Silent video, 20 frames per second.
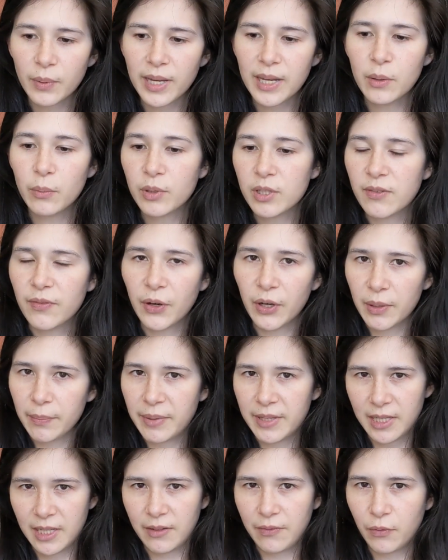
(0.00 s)
week was very
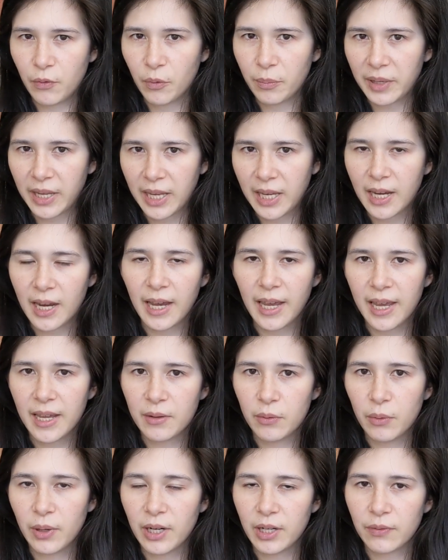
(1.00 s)
busy for me. I
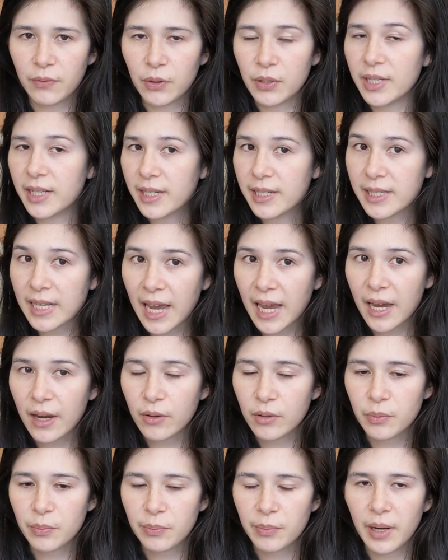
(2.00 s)
had quite a few dinners
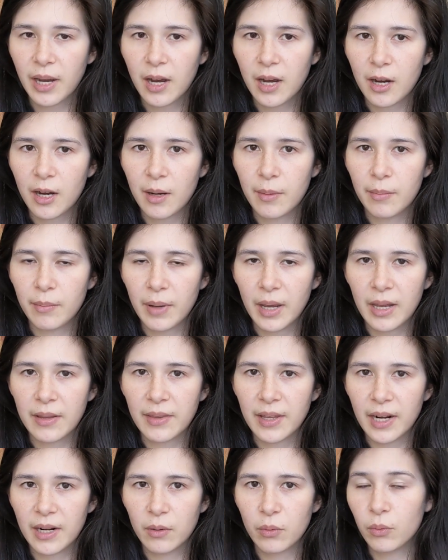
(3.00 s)
out, and
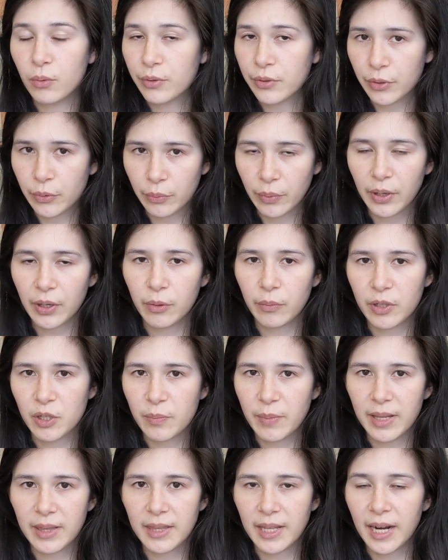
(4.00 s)
then also work,
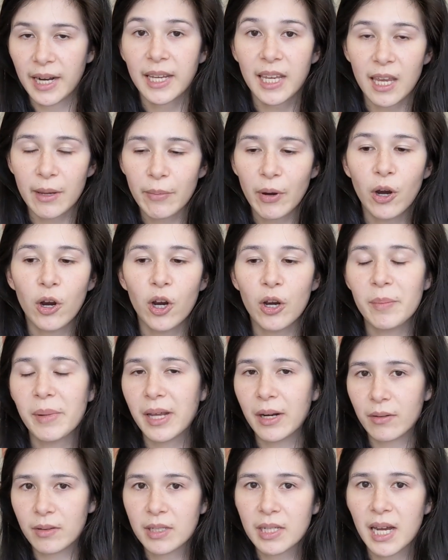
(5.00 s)
which meant that I came home and
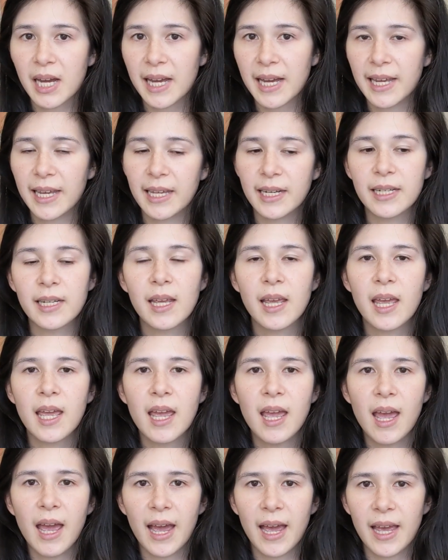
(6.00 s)
I was tired,
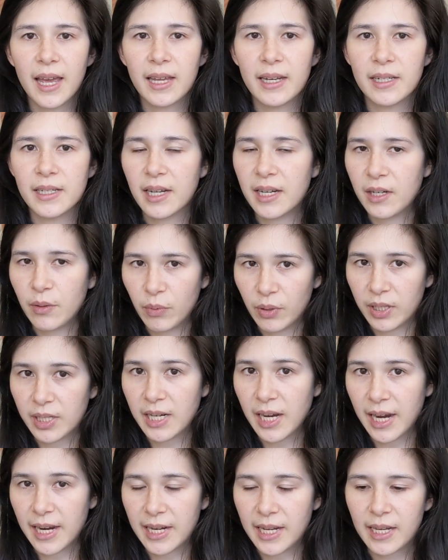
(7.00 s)
and I didn't want to
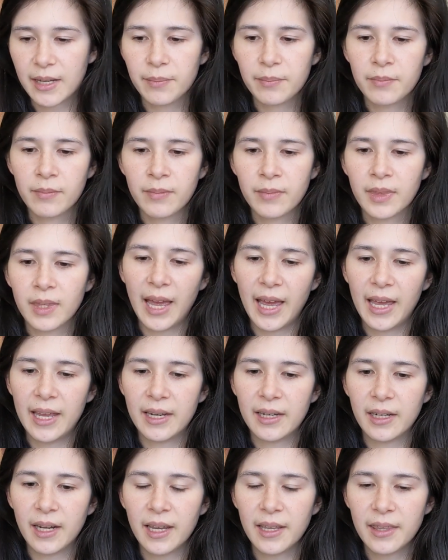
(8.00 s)
tidy.
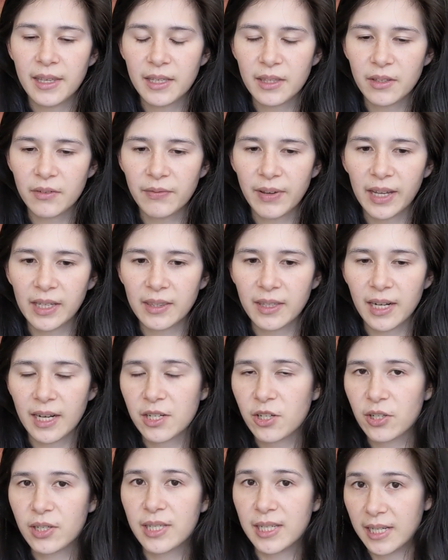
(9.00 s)
And I think the fact that I
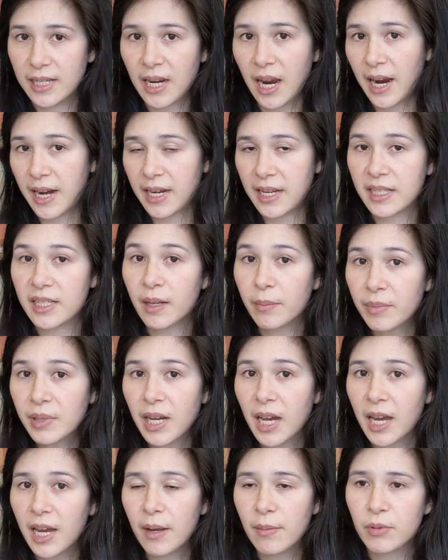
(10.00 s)
just did tidy
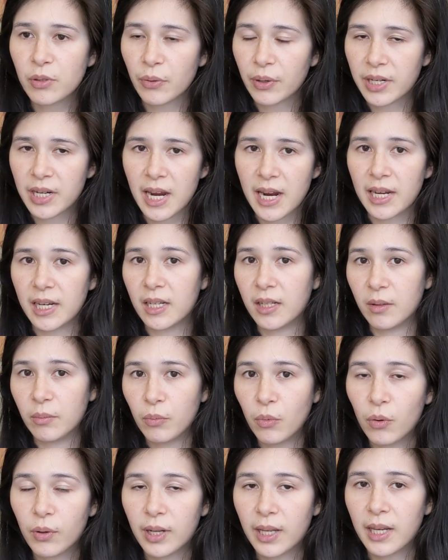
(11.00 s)
sometimes, or I tidied in the
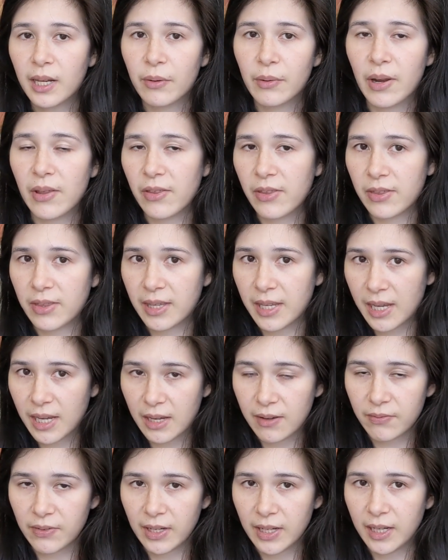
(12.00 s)
morning rather than the
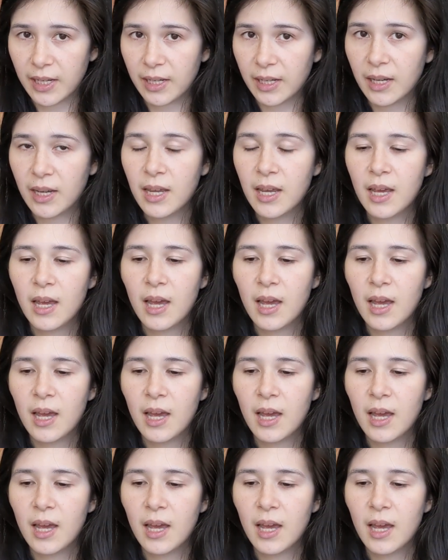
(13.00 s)
evening,